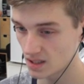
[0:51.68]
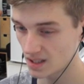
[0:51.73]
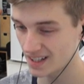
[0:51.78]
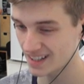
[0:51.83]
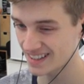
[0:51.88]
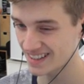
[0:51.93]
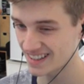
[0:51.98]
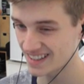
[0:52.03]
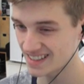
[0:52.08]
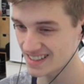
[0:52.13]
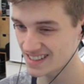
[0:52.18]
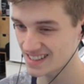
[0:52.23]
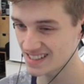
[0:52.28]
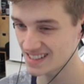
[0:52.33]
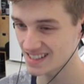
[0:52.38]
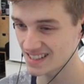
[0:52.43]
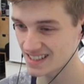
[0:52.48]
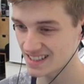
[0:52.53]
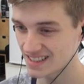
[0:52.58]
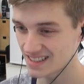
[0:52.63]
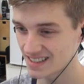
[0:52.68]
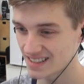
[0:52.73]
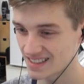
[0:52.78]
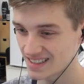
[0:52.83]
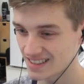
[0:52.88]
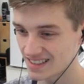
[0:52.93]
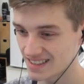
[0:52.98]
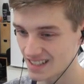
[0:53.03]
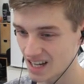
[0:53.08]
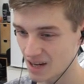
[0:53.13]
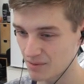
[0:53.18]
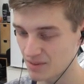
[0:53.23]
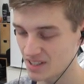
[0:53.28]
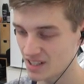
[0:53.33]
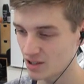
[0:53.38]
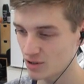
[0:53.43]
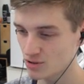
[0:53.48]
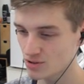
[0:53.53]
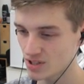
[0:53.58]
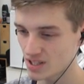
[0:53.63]
I guess. I mean, he
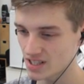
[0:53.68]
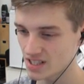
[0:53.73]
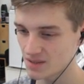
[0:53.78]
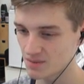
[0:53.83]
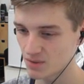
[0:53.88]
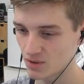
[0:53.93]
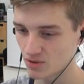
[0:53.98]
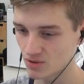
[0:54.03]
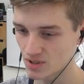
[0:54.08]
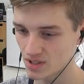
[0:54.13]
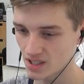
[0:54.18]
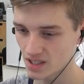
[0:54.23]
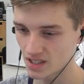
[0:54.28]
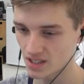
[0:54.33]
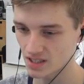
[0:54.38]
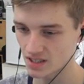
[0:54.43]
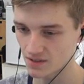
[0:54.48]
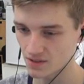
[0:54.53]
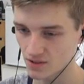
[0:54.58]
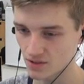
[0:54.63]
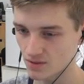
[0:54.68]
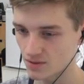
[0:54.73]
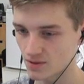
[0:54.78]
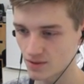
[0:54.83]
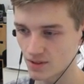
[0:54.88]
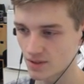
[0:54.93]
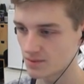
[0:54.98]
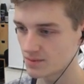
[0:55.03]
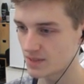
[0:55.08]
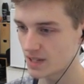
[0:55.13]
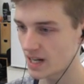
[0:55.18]
also has the most energy, of course. You know,